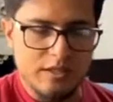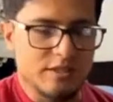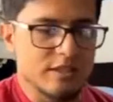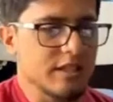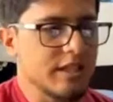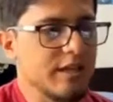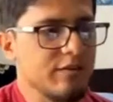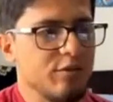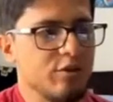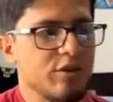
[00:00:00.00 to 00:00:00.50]
to
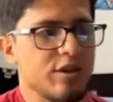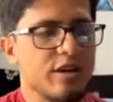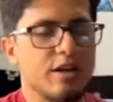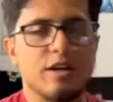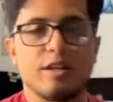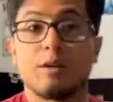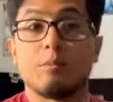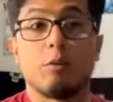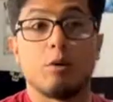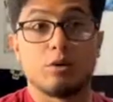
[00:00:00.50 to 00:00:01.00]
give you
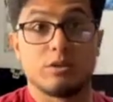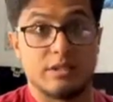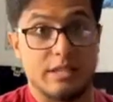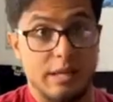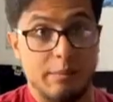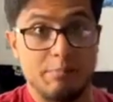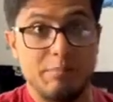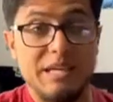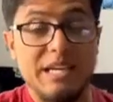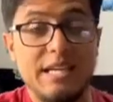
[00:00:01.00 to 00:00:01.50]
the most
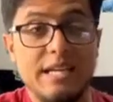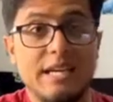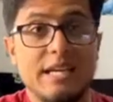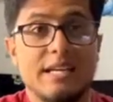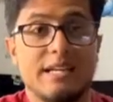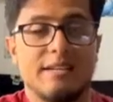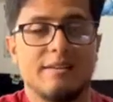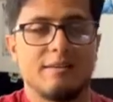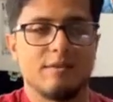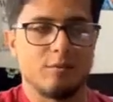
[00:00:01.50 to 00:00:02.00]

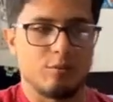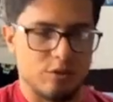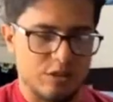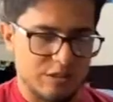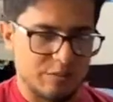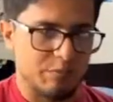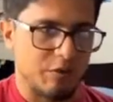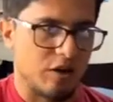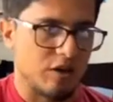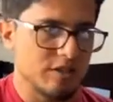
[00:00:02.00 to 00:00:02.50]
immediate
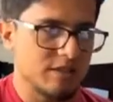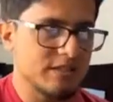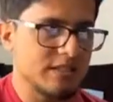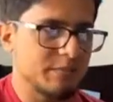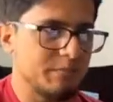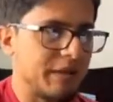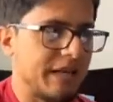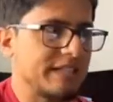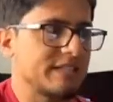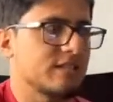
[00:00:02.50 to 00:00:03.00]
response
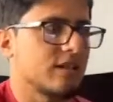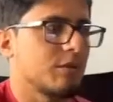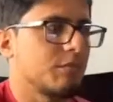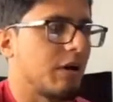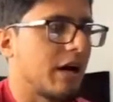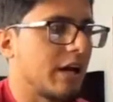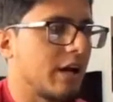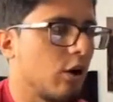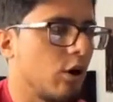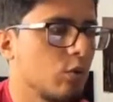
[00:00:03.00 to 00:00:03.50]
based on
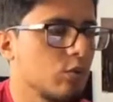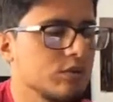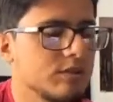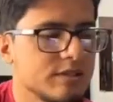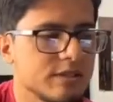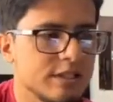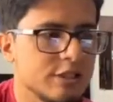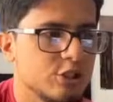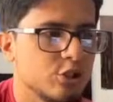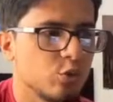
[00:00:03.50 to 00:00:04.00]
my own
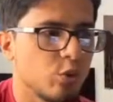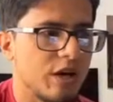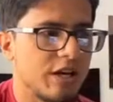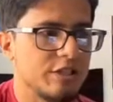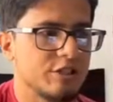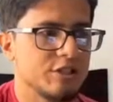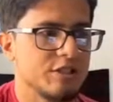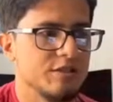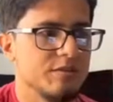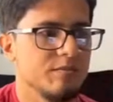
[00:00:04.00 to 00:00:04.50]

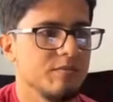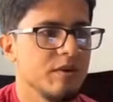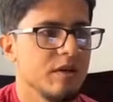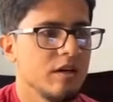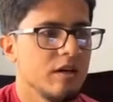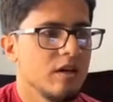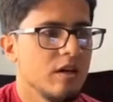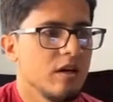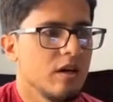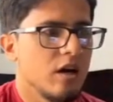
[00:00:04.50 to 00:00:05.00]
situation,
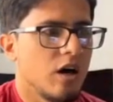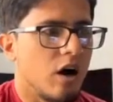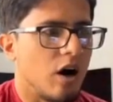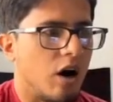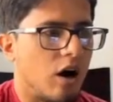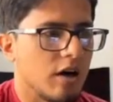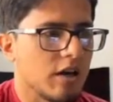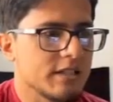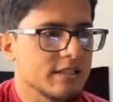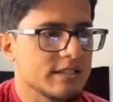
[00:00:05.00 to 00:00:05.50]

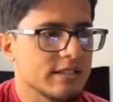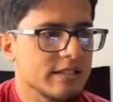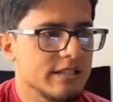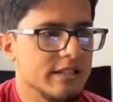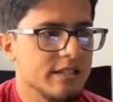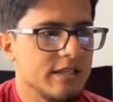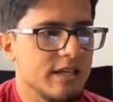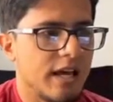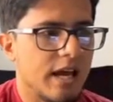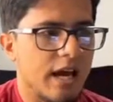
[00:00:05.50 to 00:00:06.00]

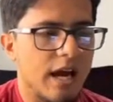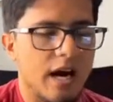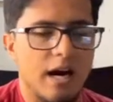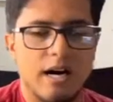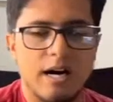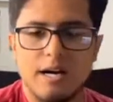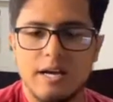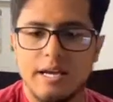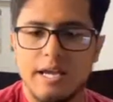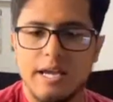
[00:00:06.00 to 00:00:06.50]
honestly,
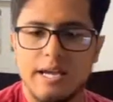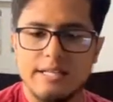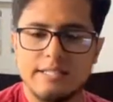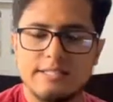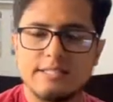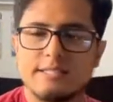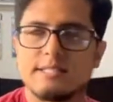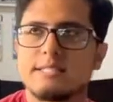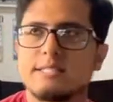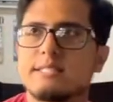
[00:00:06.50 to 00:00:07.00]

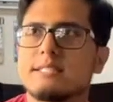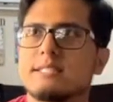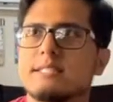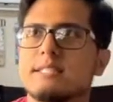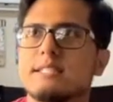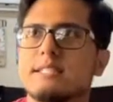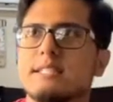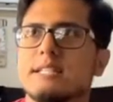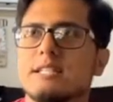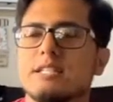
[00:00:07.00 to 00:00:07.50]
it's
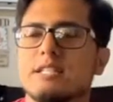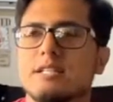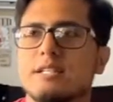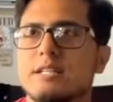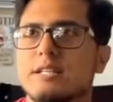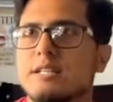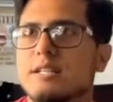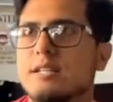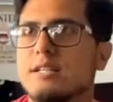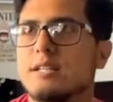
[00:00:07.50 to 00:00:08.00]
the
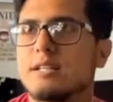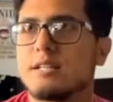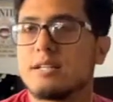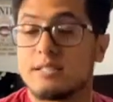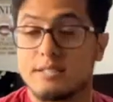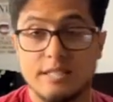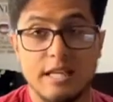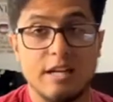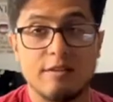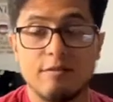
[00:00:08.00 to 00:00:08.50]

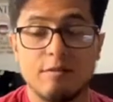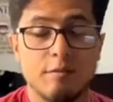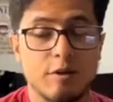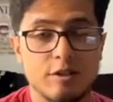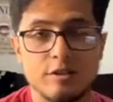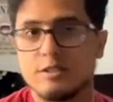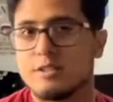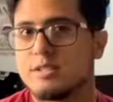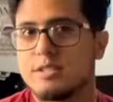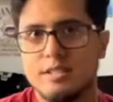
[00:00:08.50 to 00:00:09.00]
state of
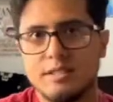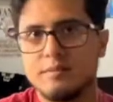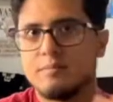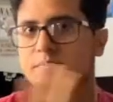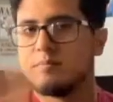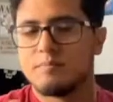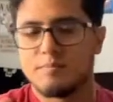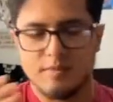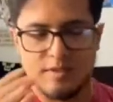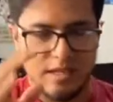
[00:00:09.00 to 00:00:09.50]
emergency,
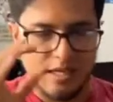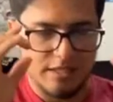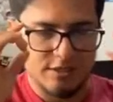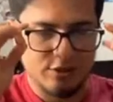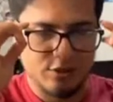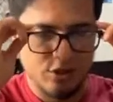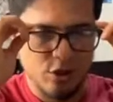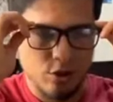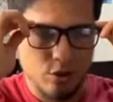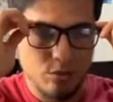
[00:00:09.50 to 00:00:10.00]
as
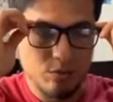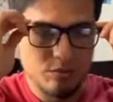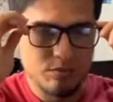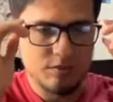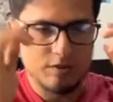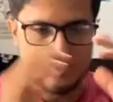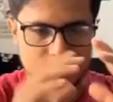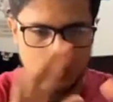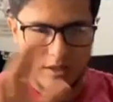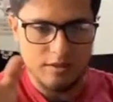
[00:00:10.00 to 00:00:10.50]
you know,
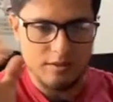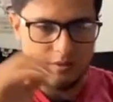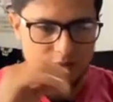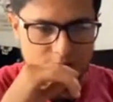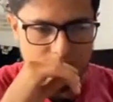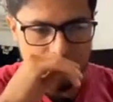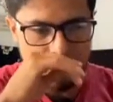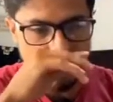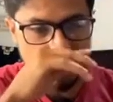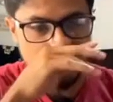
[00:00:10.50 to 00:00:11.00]
done
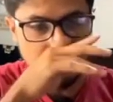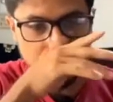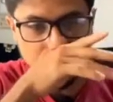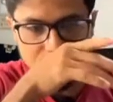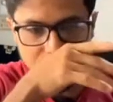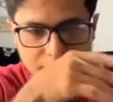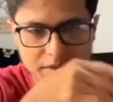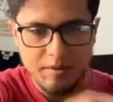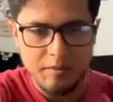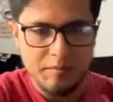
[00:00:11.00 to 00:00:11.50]
and over
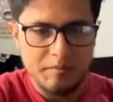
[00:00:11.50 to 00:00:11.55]
with.